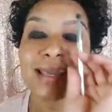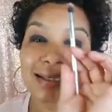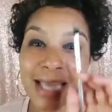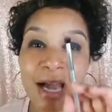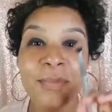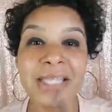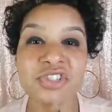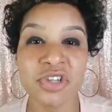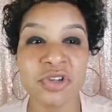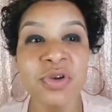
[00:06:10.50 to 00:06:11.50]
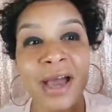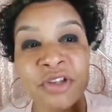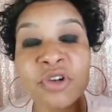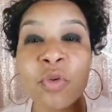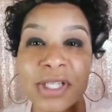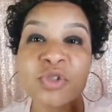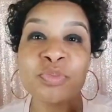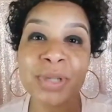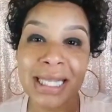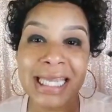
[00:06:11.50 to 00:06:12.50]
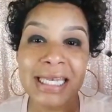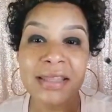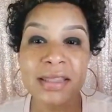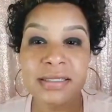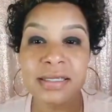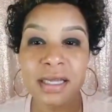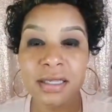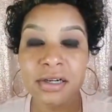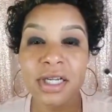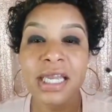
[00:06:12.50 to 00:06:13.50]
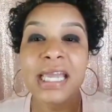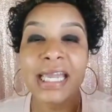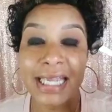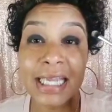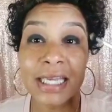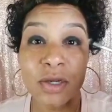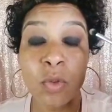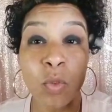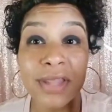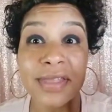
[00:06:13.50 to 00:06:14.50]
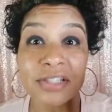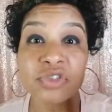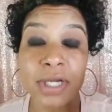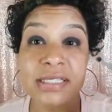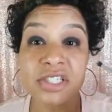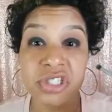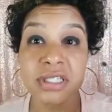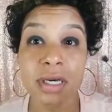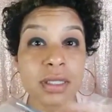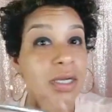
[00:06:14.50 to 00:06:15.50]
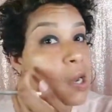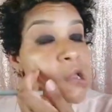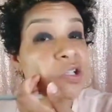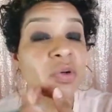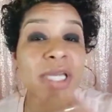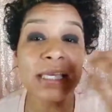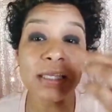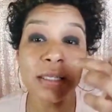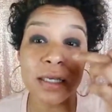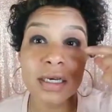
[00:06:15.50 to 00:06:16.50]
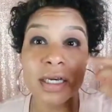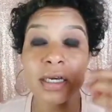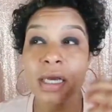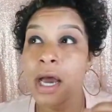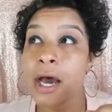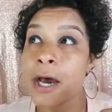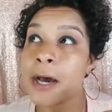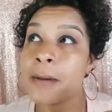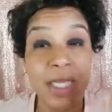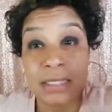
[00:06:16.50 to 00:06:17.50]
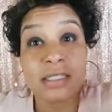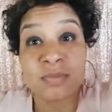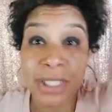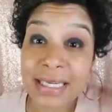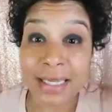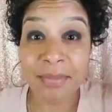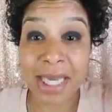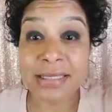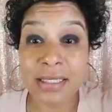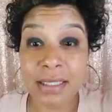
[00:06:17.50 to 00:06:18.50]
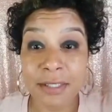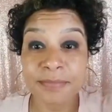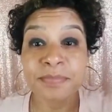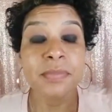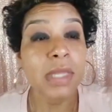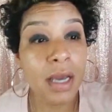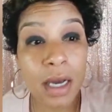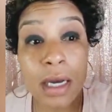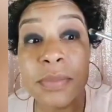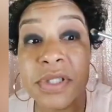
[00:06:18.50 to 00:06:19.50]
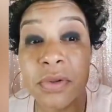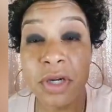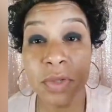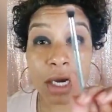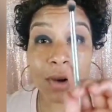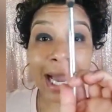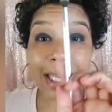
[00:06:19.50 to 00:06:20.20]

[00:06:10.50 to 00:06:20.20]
now I'm about to show you how you're going to blend this color in with that transition color. So it can look, it looks blended basically. So here we go. I